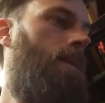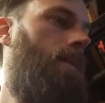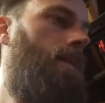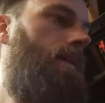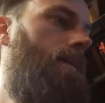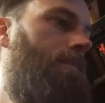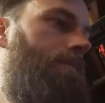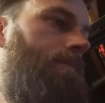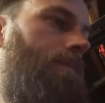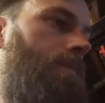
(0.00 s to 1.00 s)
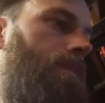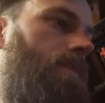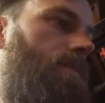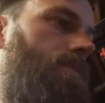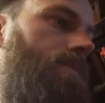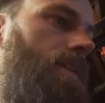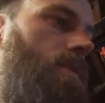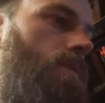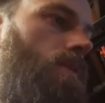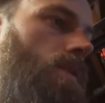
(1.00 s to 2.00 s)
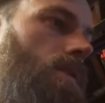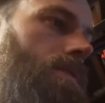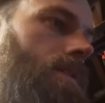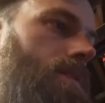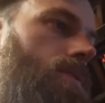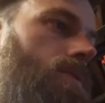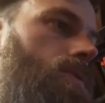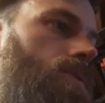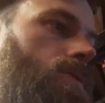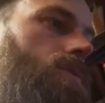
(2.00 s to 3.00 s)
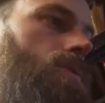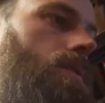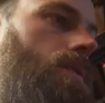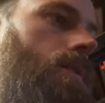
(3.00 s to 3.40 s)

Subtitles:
Fit and wiring new